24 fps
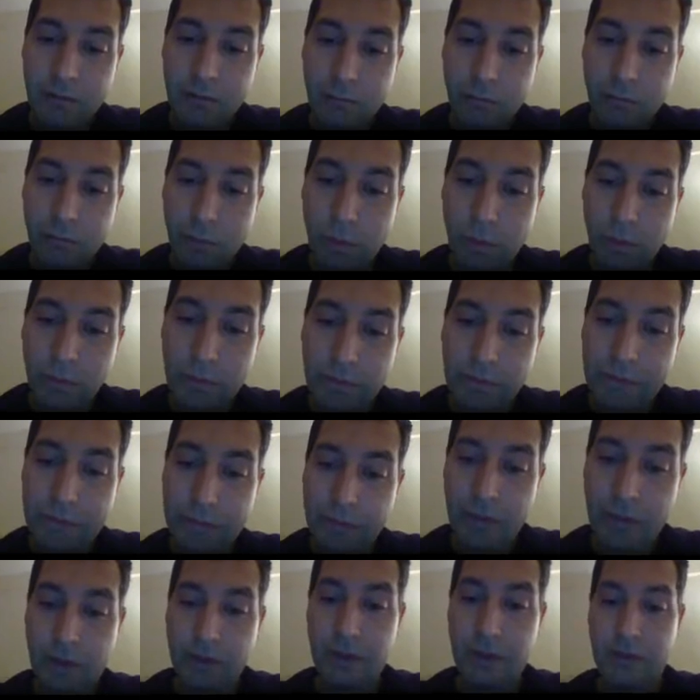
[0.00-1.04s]
moles
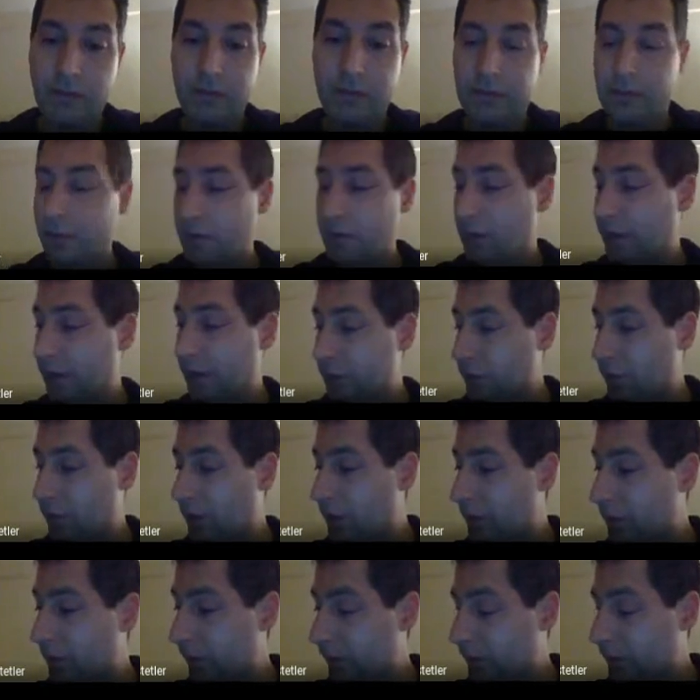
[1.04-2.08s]
of
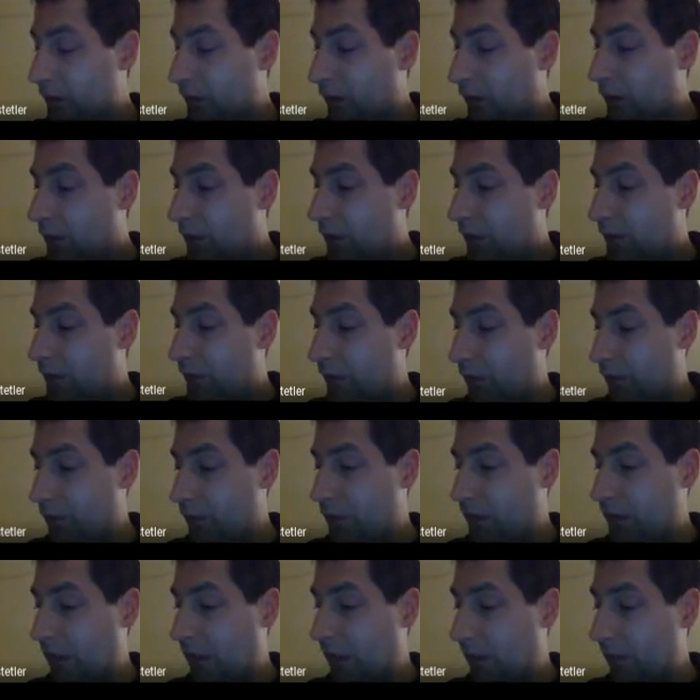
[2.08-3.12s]
electrons. So
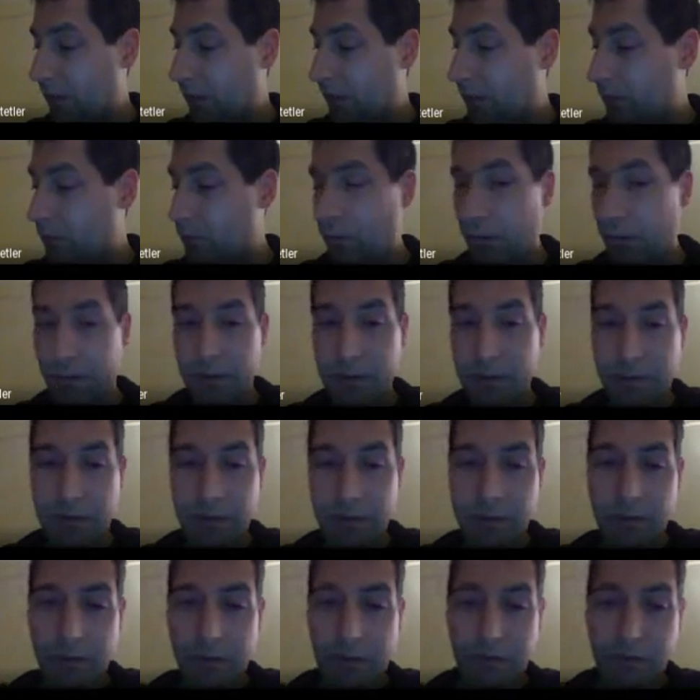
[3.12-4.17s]
the calcium
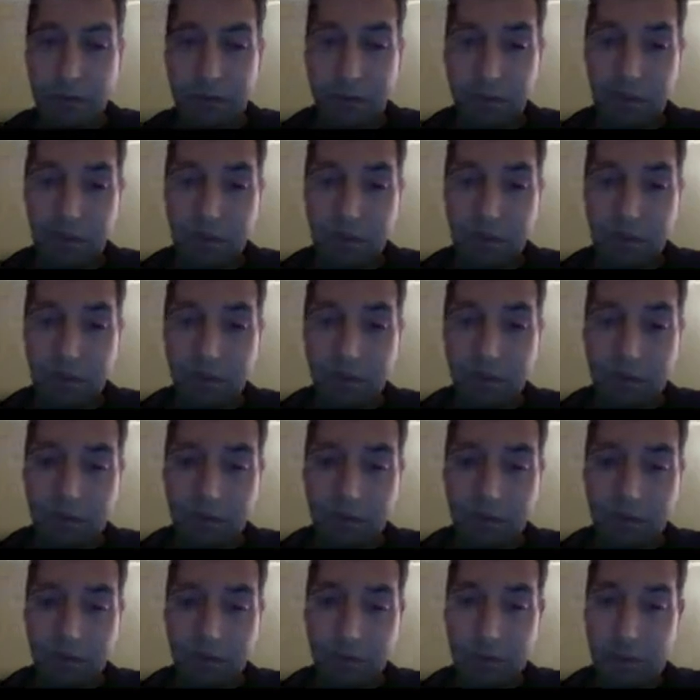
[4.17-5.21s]
one
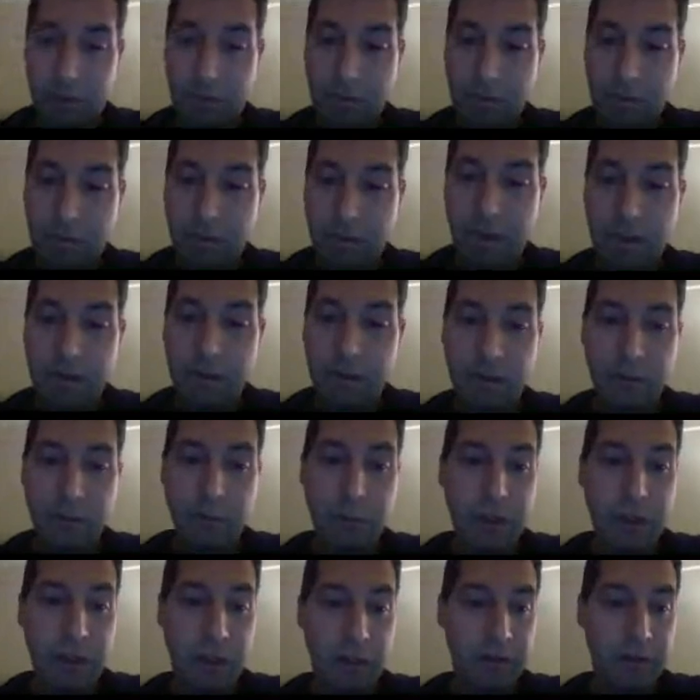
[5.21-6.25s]
is slightly
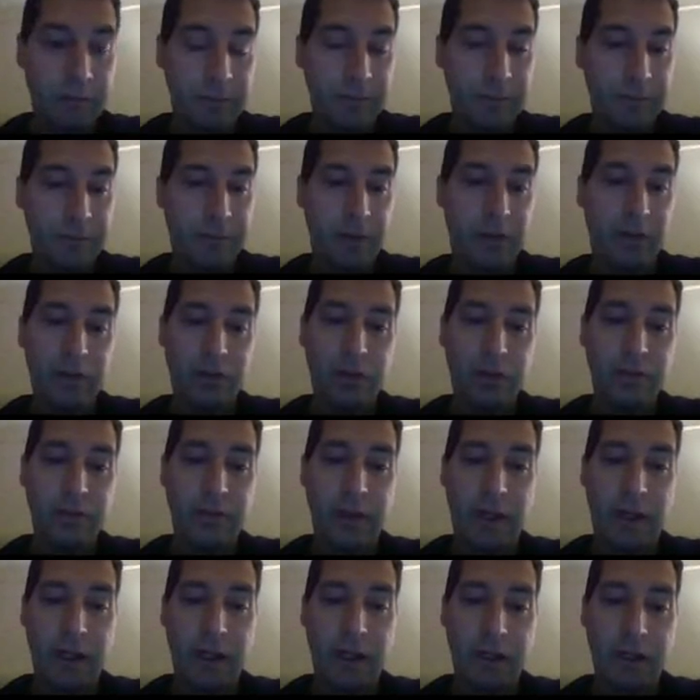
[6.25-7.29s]
better. There are 2
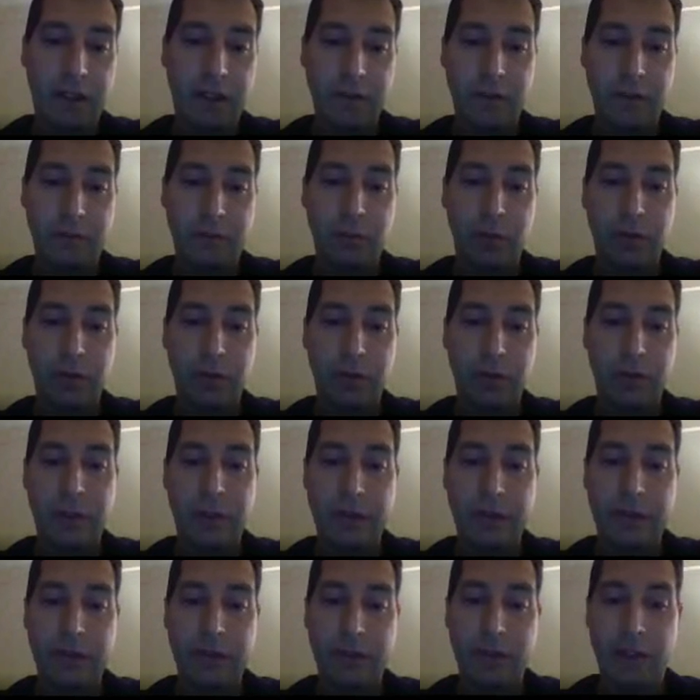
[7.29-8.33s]
factors, the molar
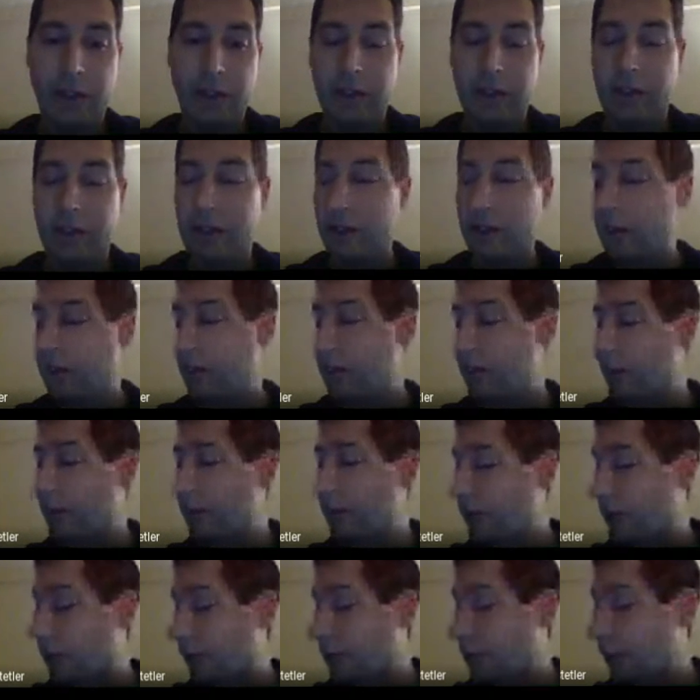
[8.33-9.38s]
mass and then the
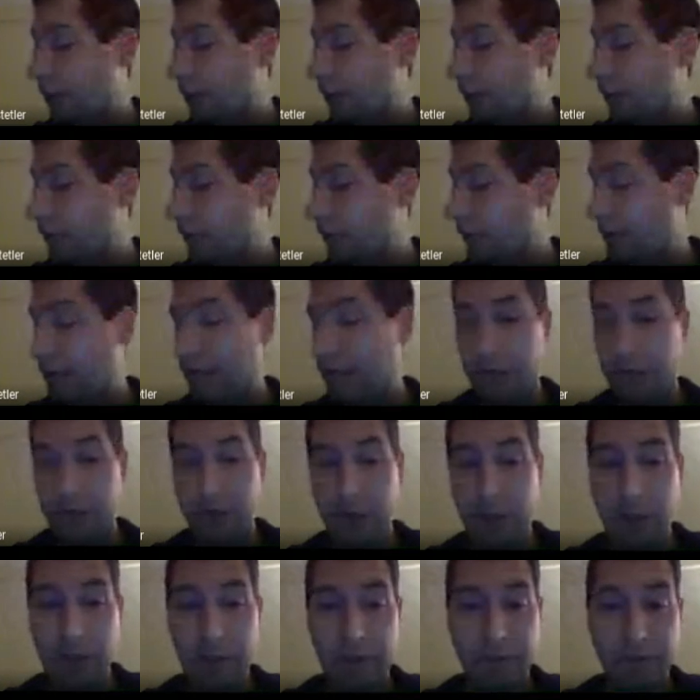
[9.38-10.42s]
ratio of
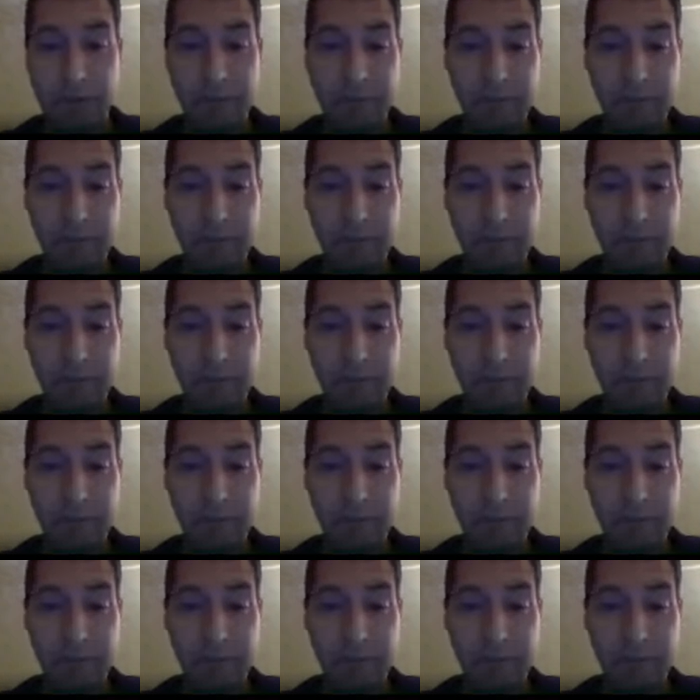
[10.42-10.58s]
electrons.